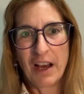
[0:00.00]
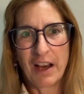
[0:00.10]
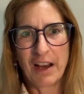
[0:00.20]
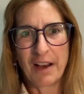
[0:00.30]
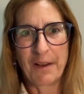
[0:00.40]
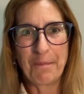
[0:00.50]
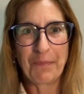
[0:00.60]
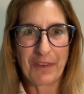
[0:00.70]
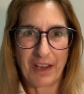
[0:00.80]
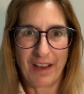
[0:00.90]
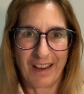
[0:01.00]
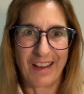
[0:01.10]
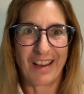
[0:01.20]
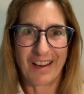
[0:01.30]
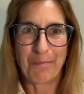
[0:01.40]

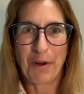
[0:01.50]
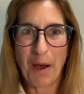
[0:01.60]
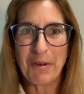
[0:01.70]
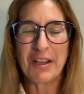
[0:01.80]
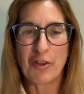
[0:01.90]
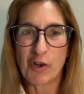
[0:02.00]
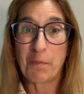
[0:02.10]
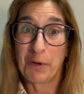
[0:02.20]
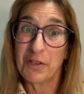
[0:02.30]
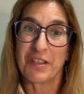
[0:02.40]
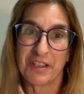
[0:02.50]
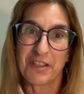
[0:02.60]
a prominent local person,